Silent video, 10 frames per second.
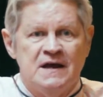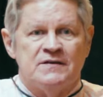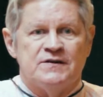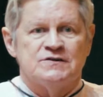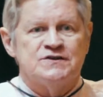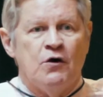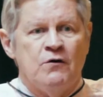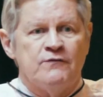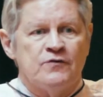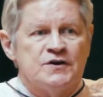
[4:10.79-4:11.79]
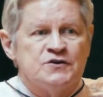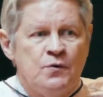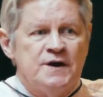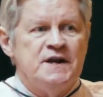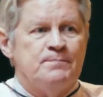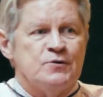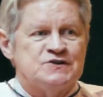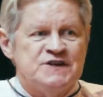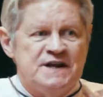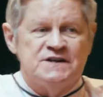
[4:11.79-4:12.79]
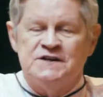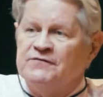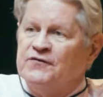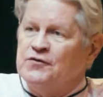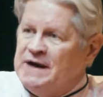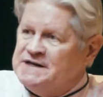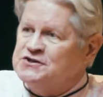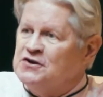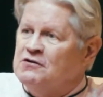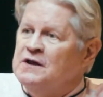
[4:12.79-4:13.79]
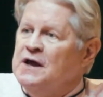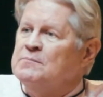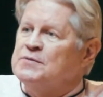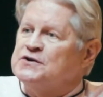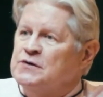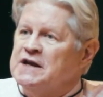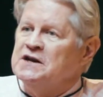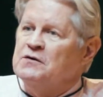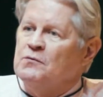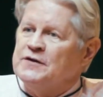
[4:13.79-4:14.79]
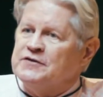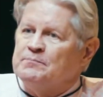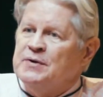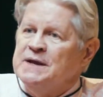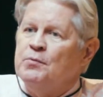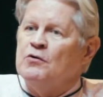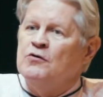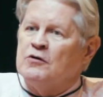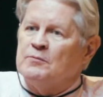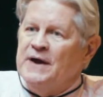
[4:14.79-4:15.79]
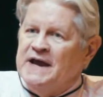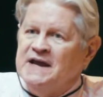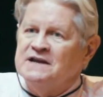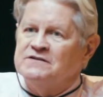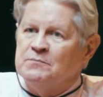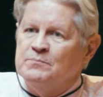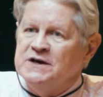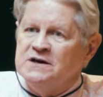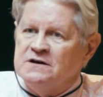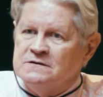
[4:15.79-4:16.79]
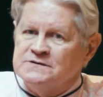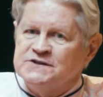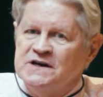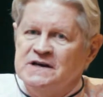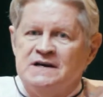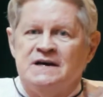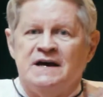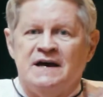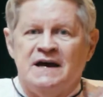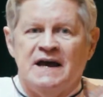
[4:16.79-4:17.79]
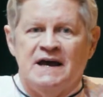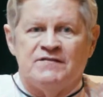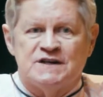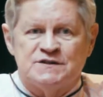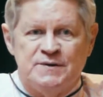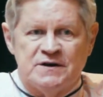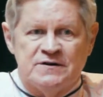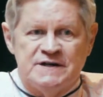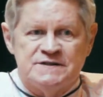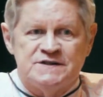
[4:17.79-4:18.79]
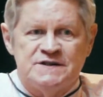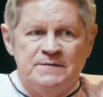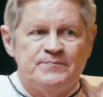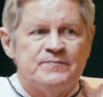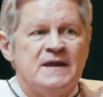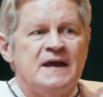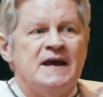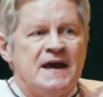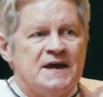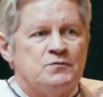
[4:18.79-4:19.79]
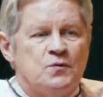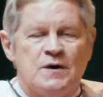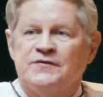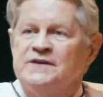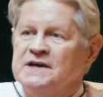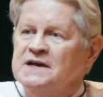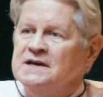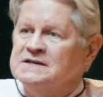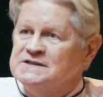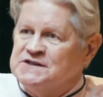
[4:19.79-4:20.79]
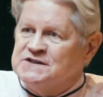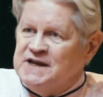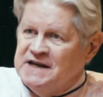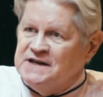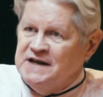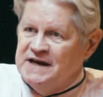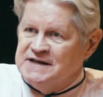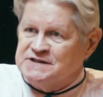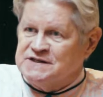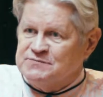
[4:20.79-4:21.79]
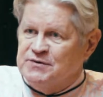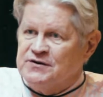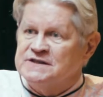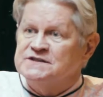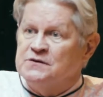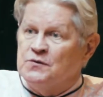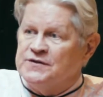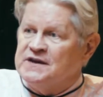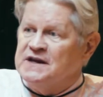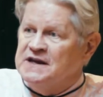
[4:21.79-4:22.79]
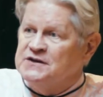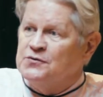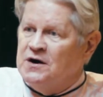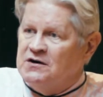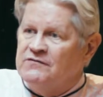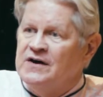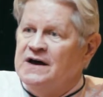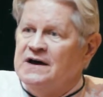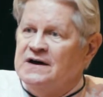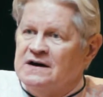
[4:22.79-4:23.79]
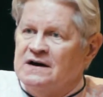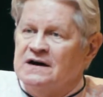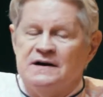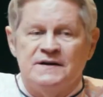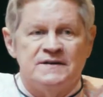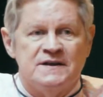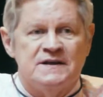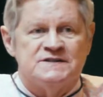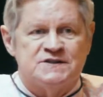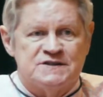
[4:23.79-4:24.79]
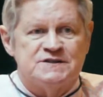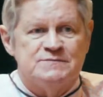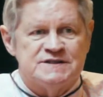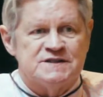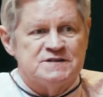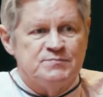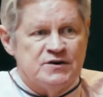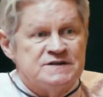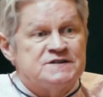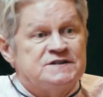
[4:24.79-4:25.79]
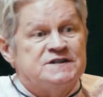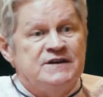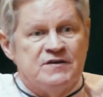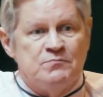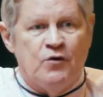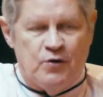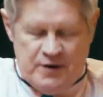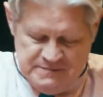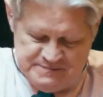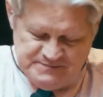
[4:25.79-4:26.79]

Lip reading: There's over a 20% differential between what the people who are paying the bills have experienced and what the state has experienced, and what the K-12 system has experienced is even more.